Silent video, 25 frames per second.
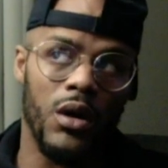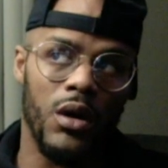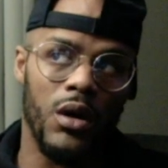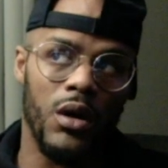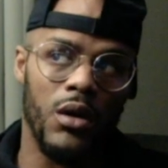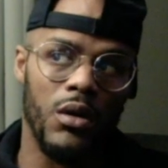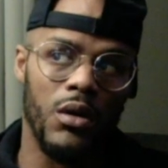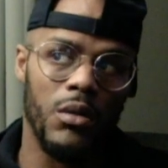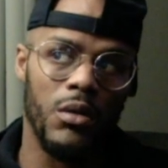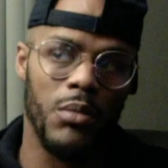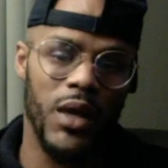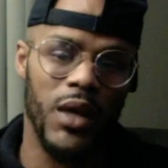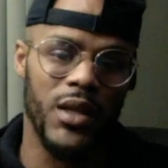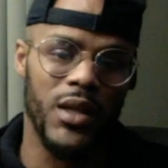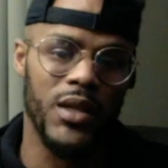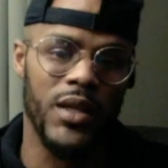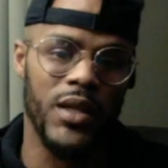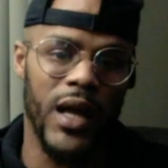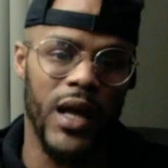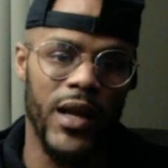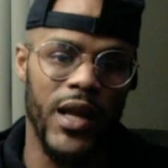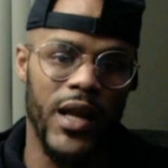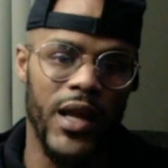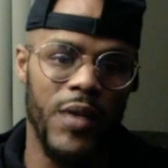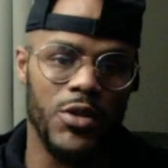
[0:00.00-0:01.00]
about the
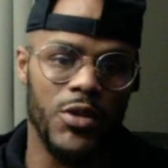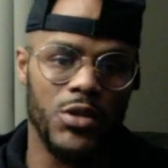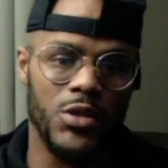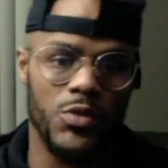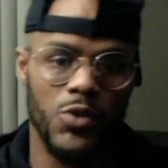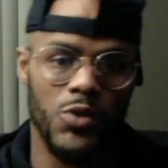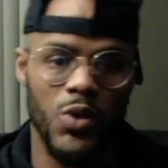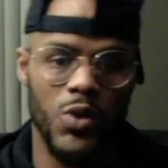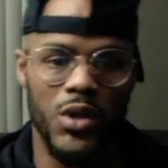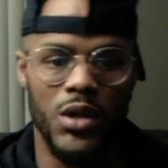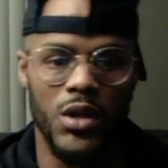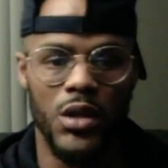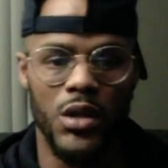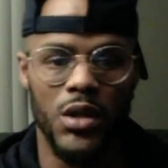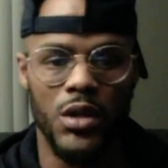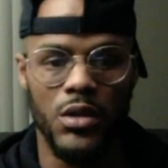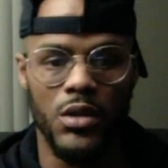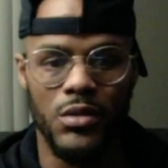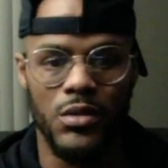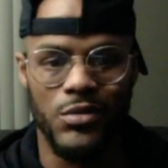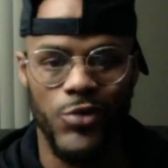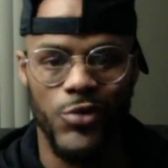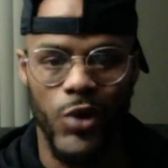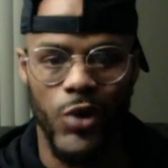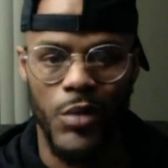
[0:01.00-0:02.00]
dynamics between the
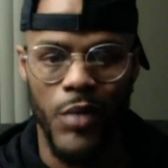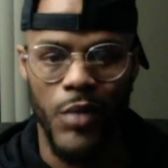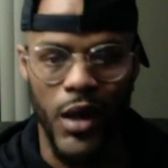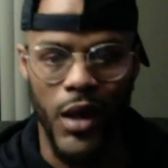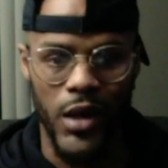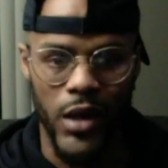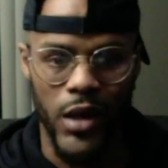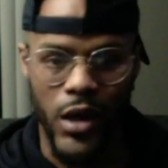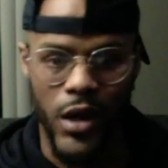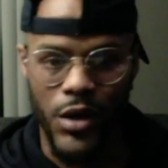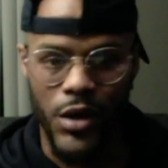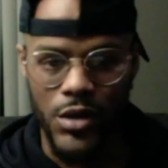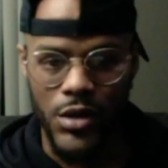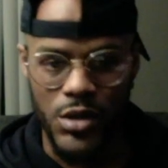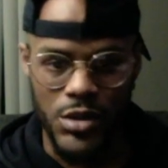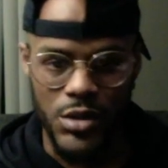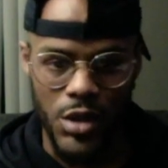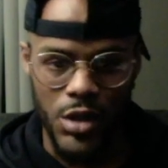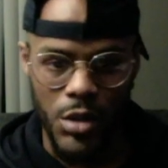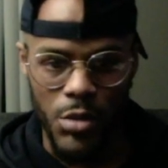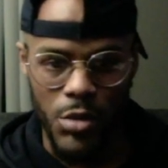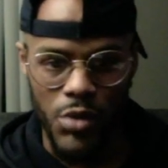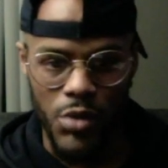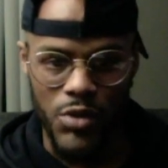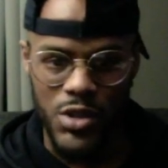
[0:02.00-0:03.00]
3 main characters of the
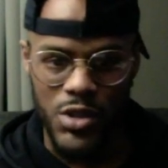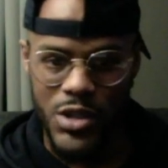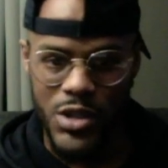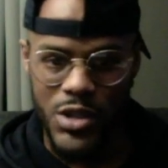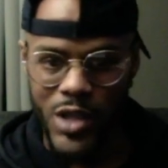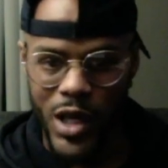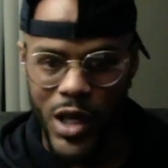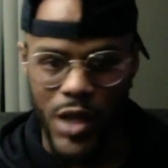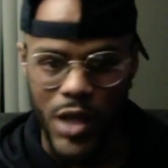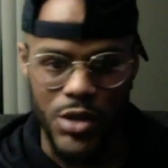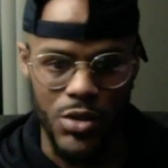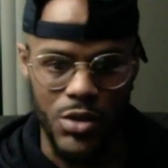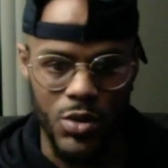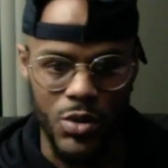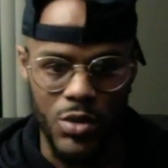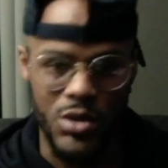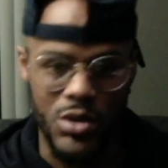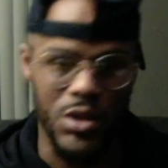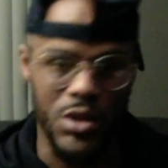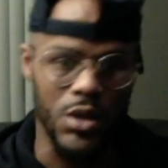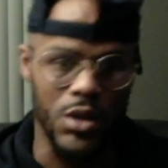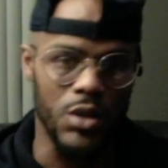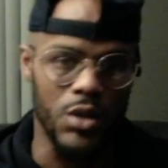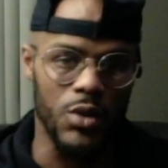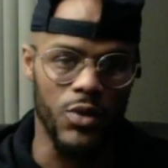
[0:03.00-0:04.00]
movie, Shanks, Uta,
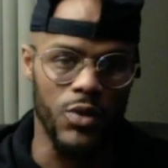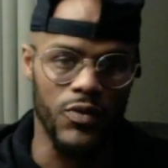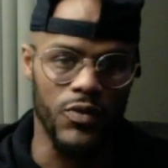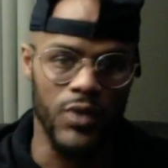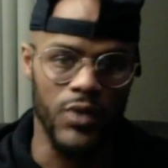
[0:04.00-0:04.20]
and Luffy.